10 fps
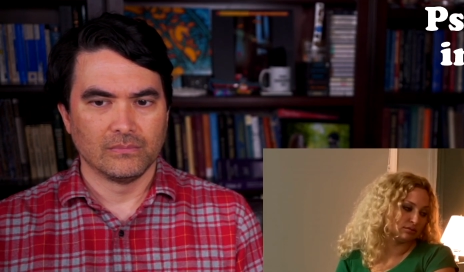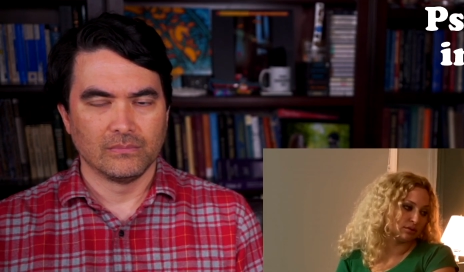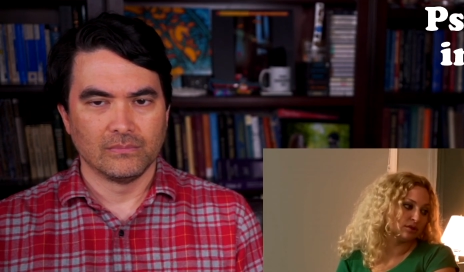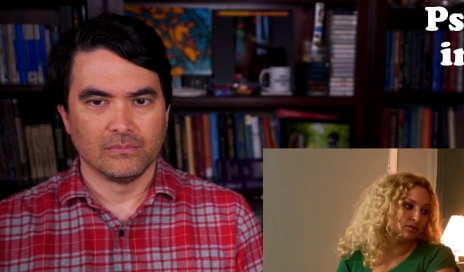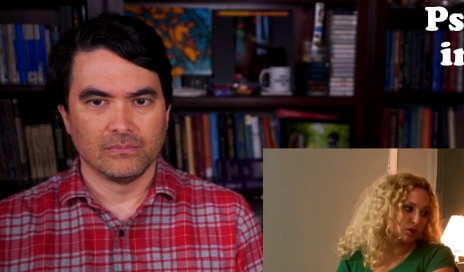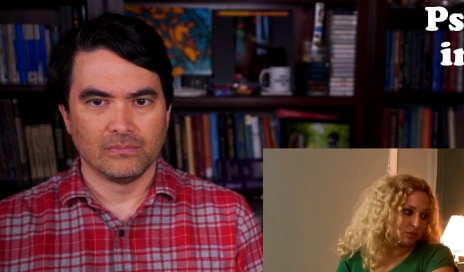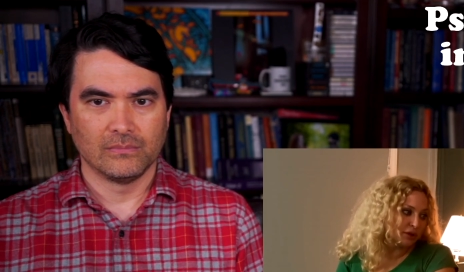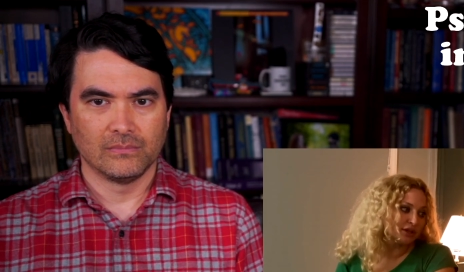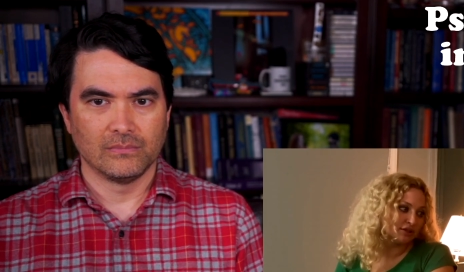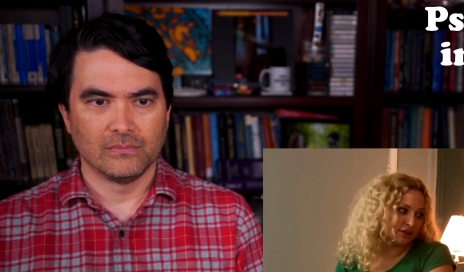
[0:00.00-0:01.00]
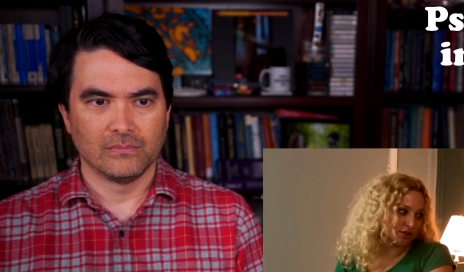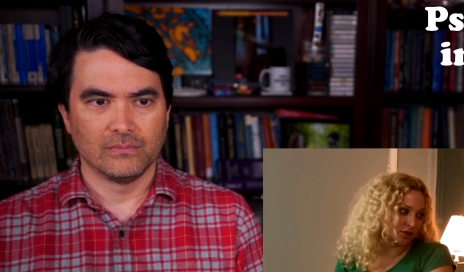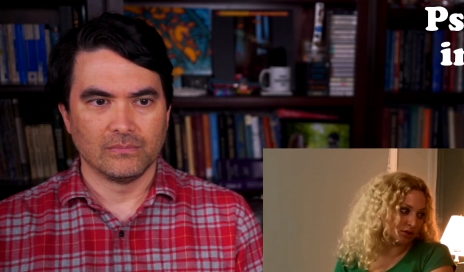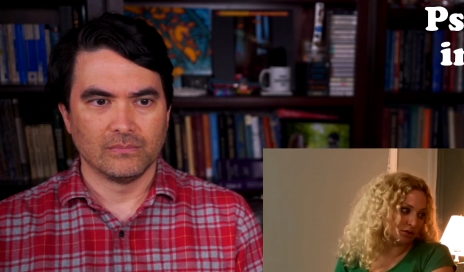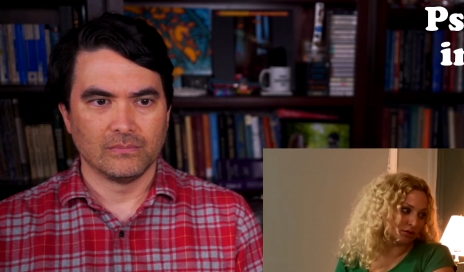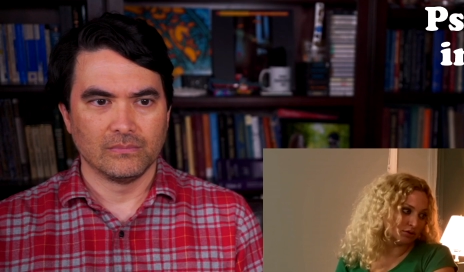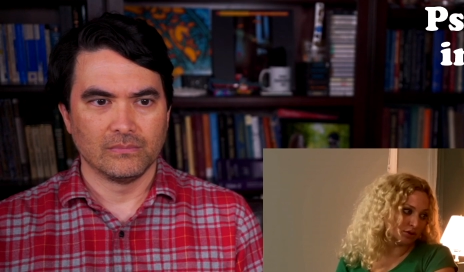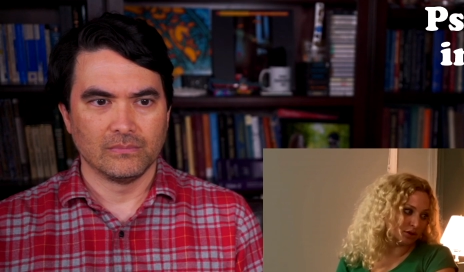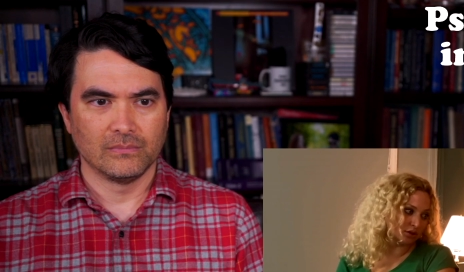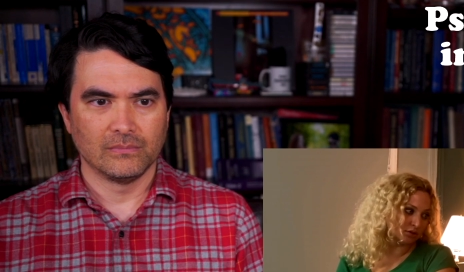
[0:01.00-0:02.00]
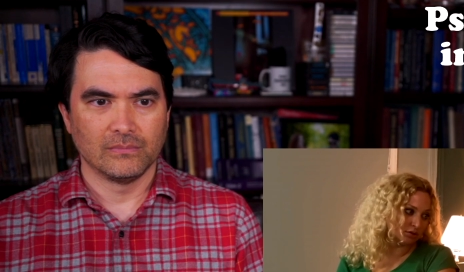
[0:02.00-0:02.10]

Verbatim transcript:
Speaker 1: And we should make a decision, honestly.